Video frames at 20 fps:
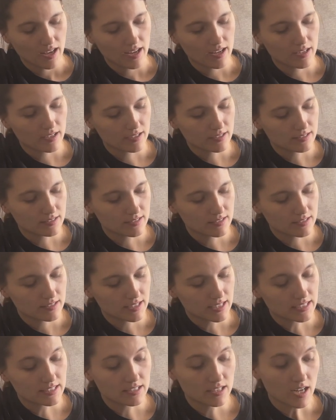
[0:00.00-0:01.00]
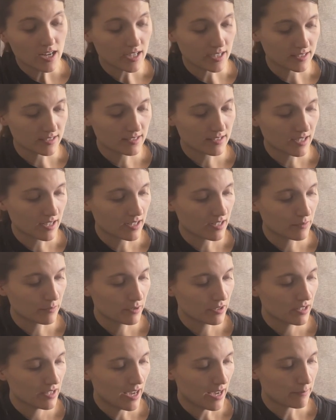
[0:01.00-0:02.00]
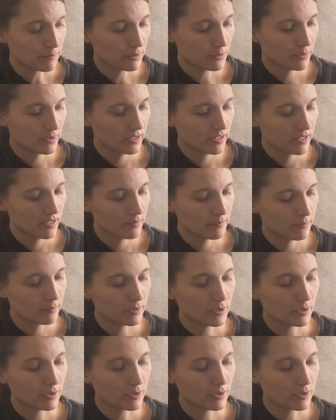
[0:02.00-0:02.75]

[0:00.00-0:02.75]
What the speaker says: And it does, and I'm really happy with it,